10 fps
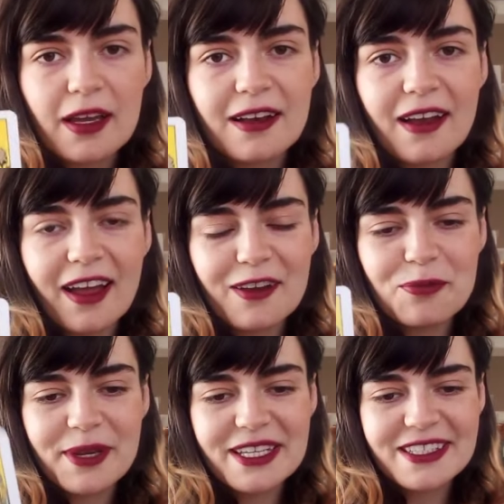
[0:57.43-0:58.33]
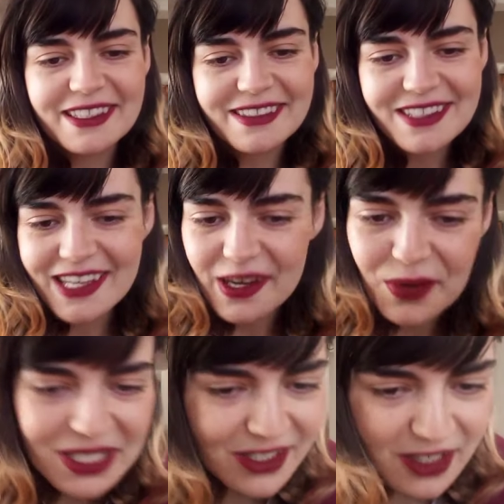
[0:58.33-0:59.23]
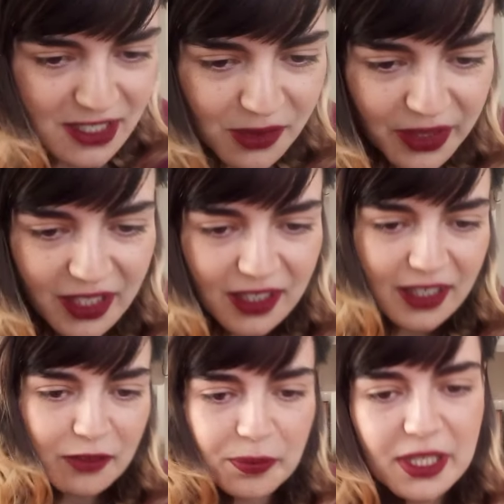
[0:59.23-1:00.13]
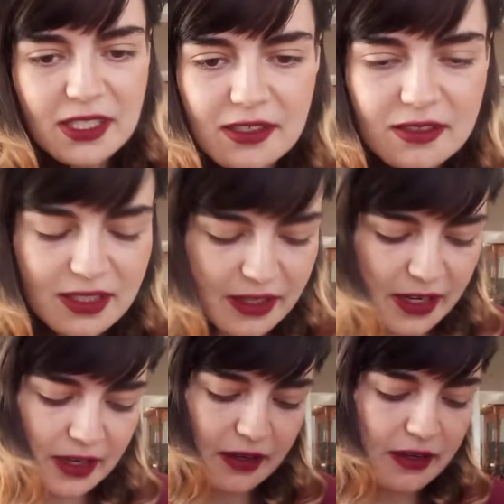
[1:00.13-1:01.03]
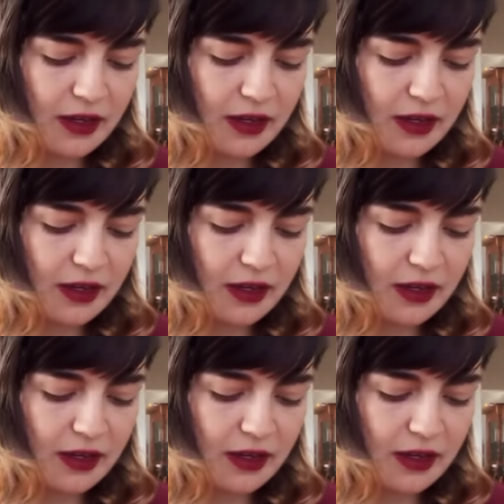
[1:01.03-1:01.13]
Nine of Pentacles. Here we're starting with the Nine of Pentacles again.